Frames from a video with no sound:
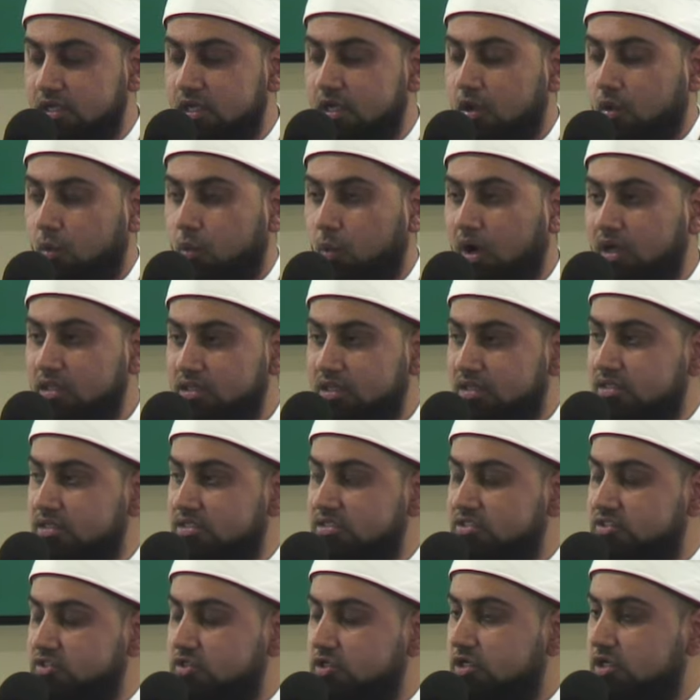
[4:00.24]
while it is
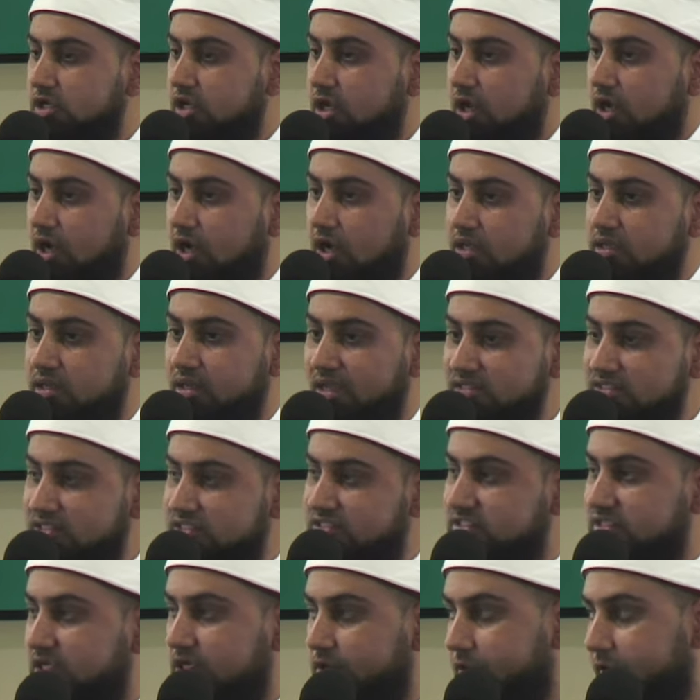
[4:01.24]
uh,
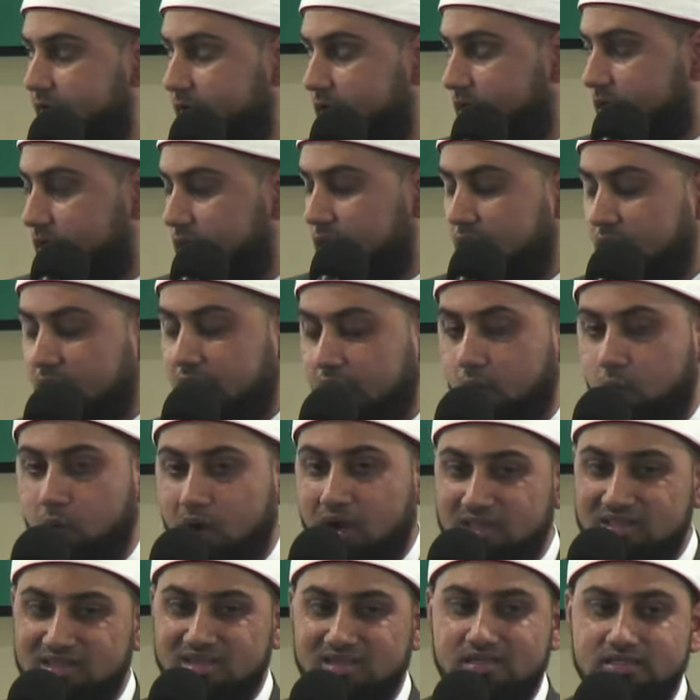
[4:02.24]
necessary and
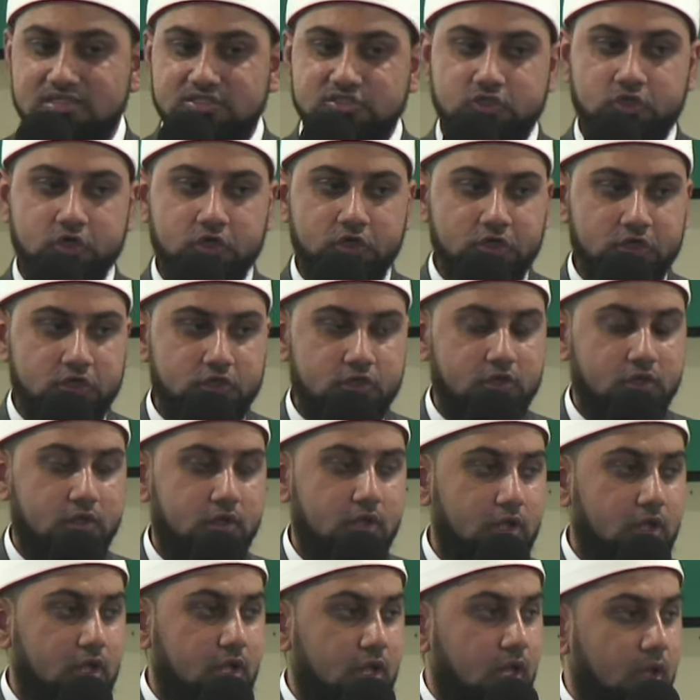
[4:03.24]
while it is good,
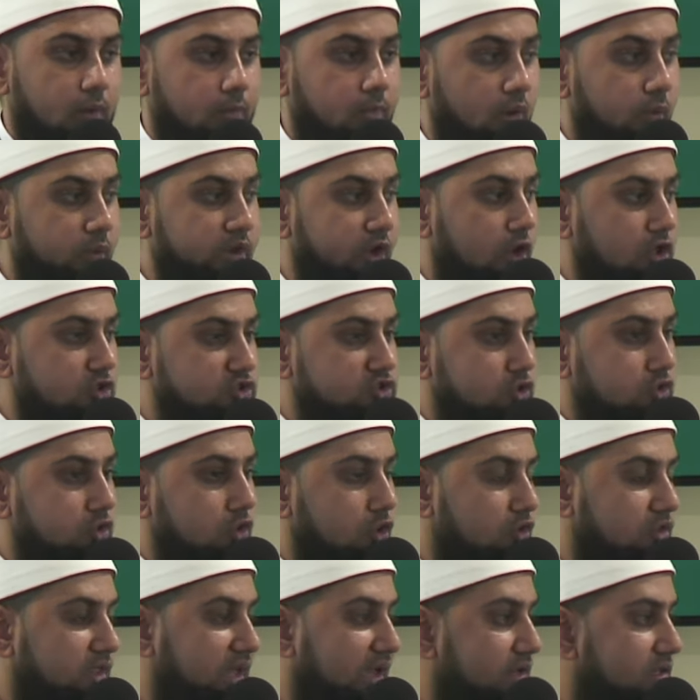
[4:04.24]
but we also
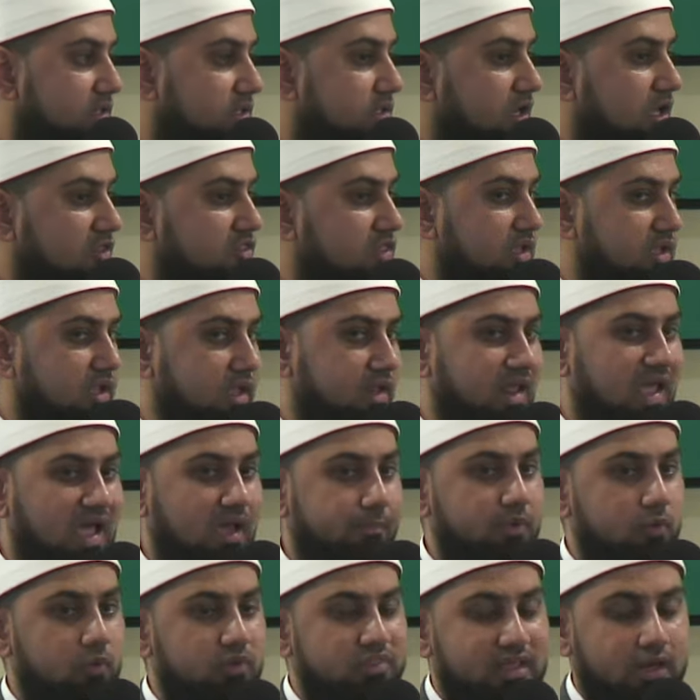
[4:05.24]
know that nothing can
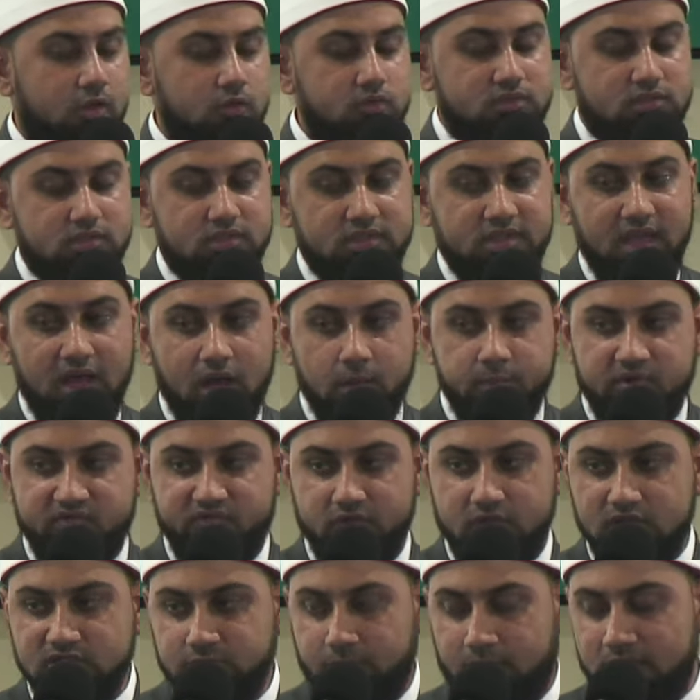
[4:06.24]
happen without the help of
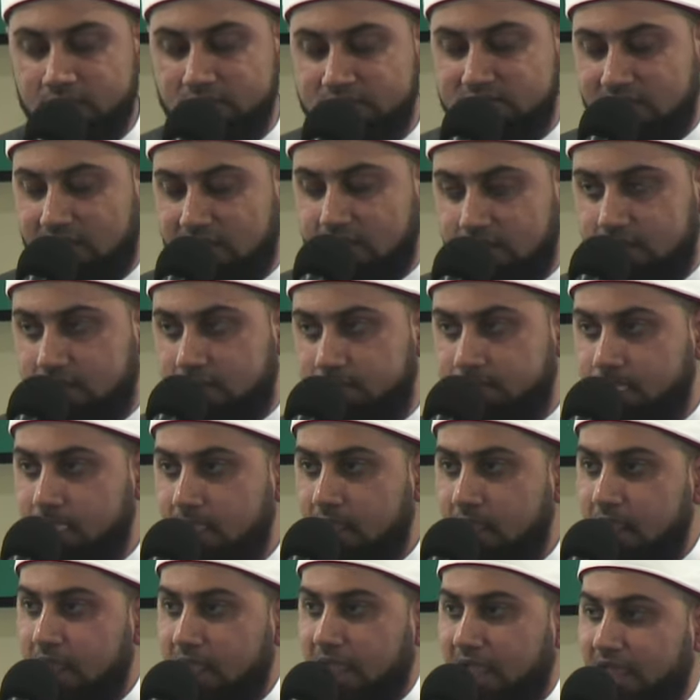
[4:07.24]
Allah subhanahu wa ta'ala.
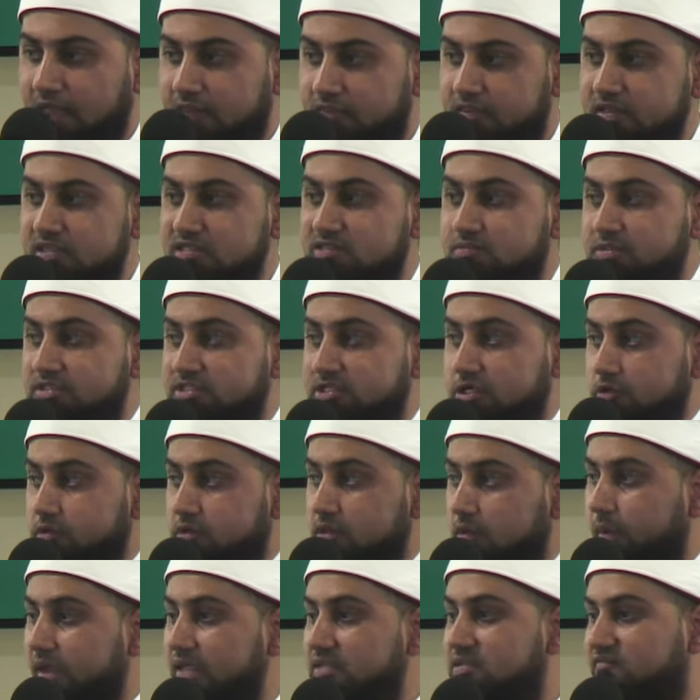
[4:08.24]
And these
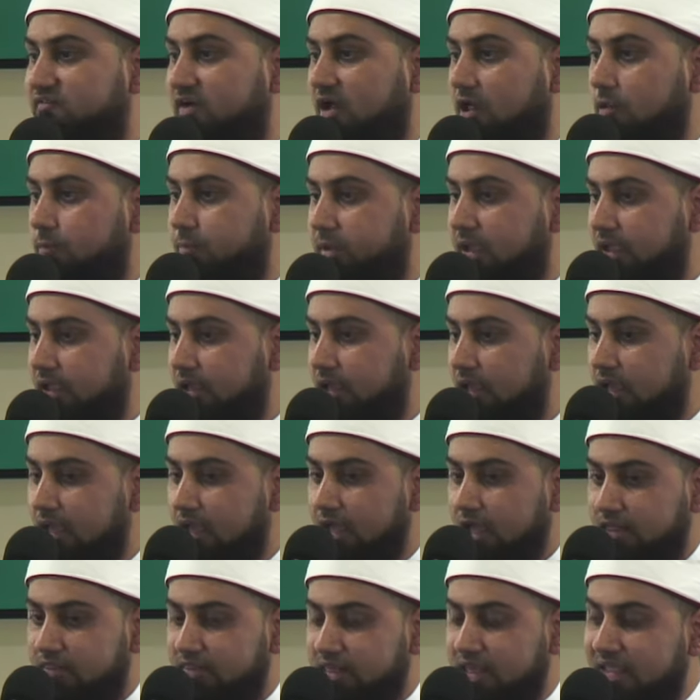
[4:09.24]
material ways of
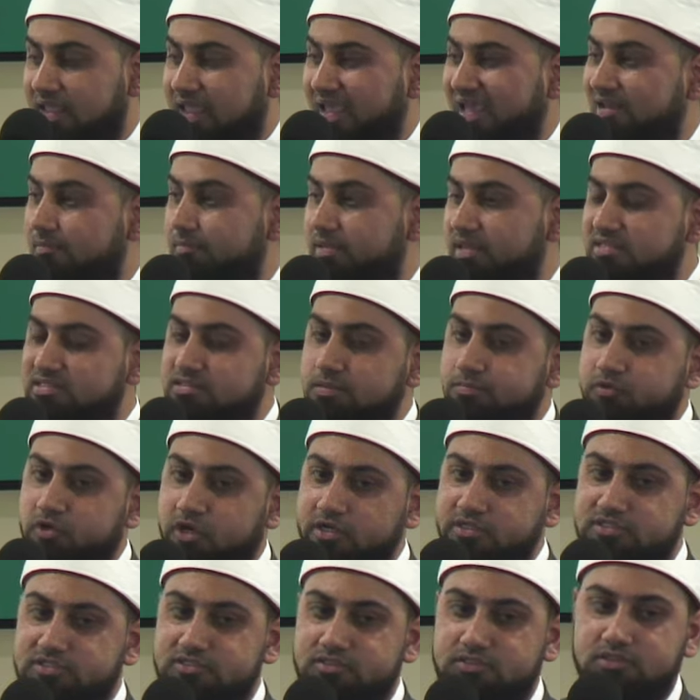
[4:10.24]
helping, they can be
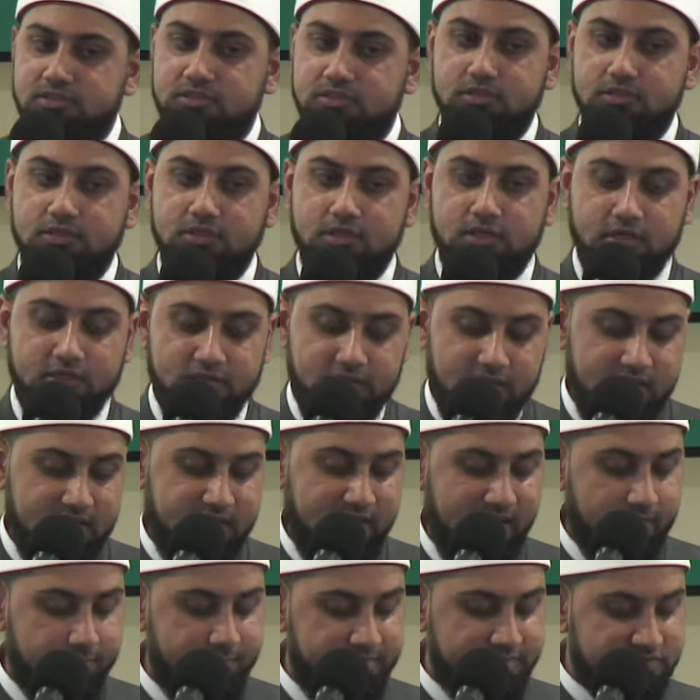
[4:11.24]
suppressed. They
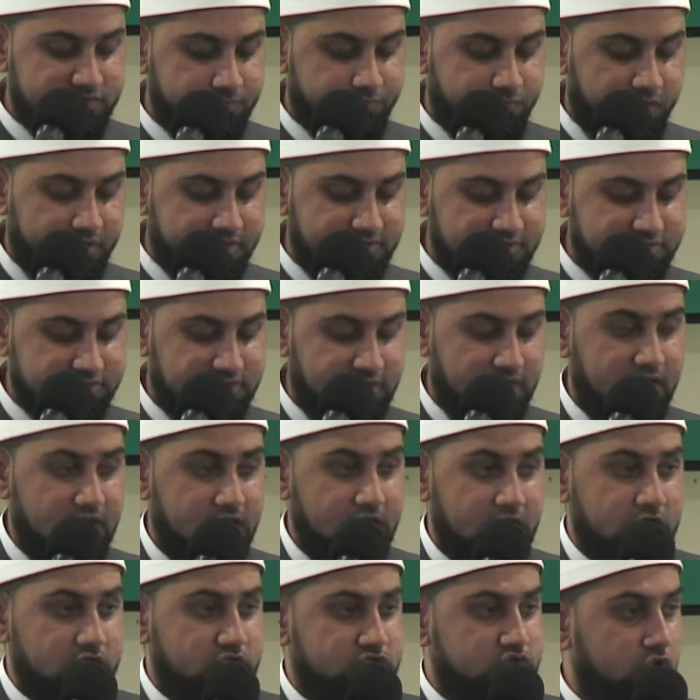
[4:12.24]
can be suppressed.
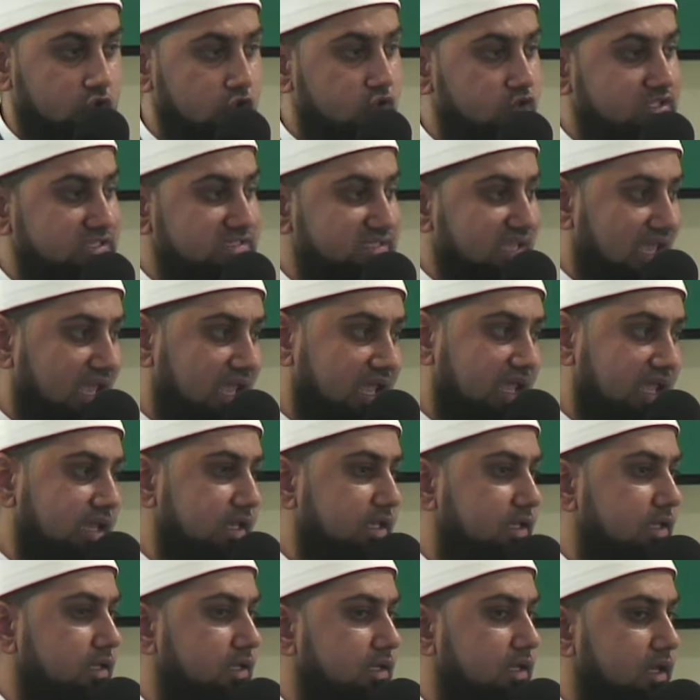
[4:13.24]
So this
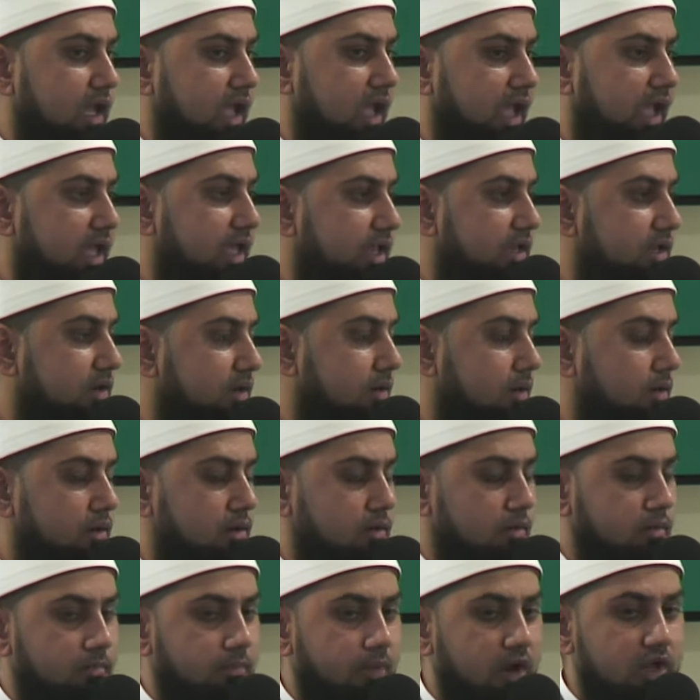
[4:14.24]
aid and
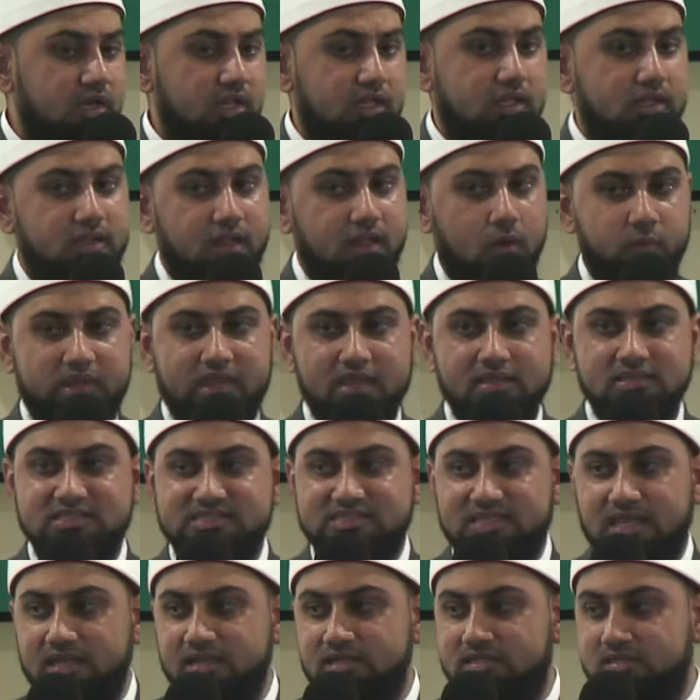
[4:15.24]
money that we can
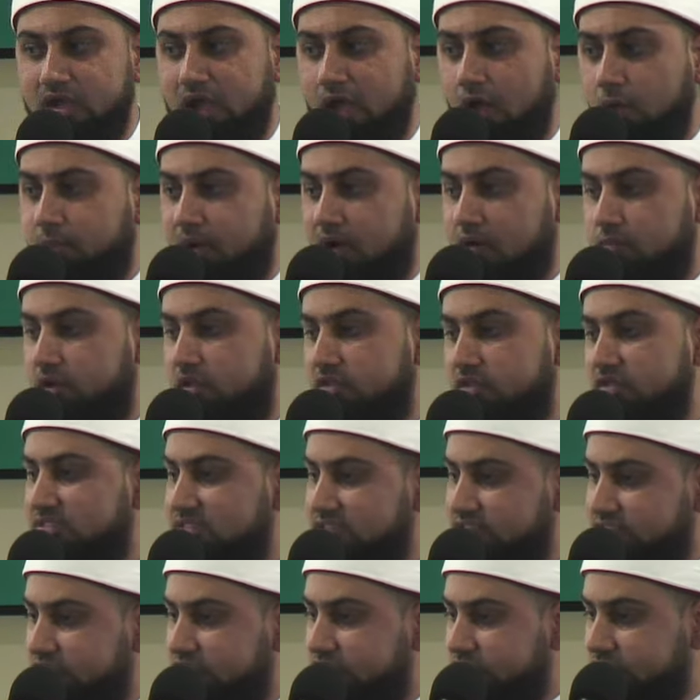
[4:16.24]
send to help our brothers and
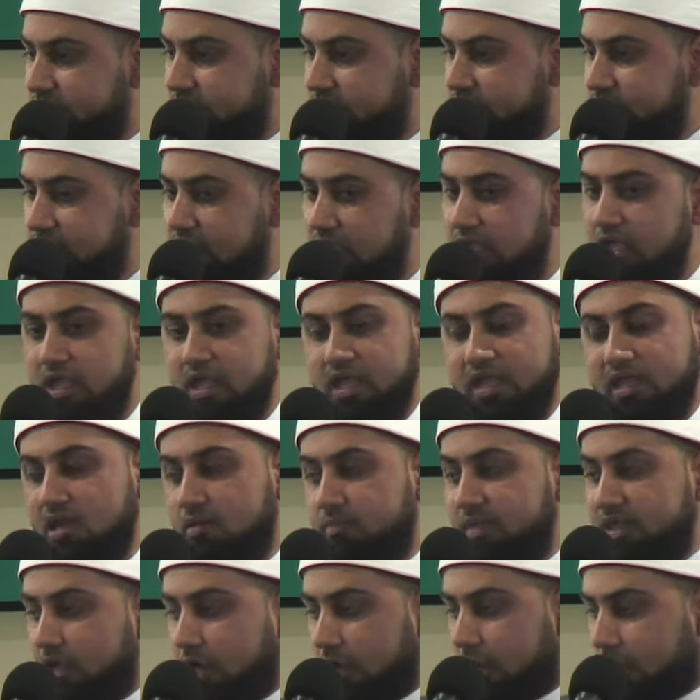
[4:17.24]
sisters can
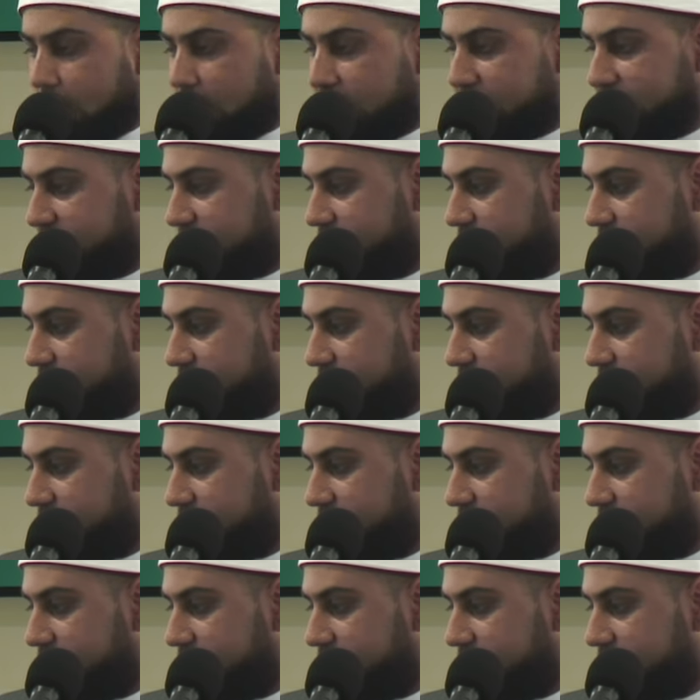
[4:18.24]
be cut off.